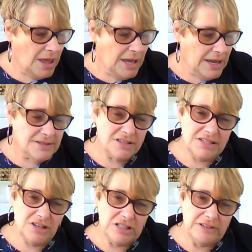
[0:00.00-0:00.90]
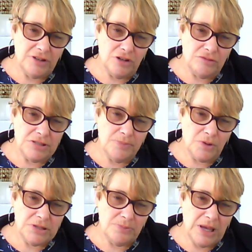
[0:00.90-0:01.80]
as I said, I never got a
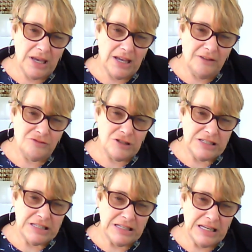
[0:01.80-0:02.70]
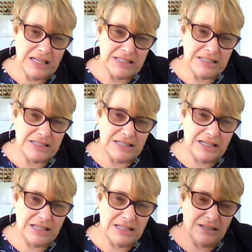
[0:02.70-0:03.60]
response back after I sent the last
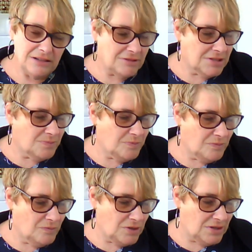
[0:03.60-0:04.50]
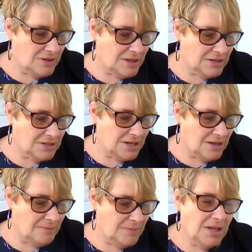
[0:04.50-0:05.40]
thing to
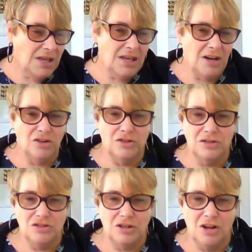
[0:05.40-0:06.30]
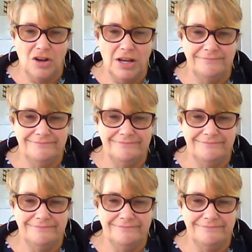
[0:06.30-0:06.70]
him on July.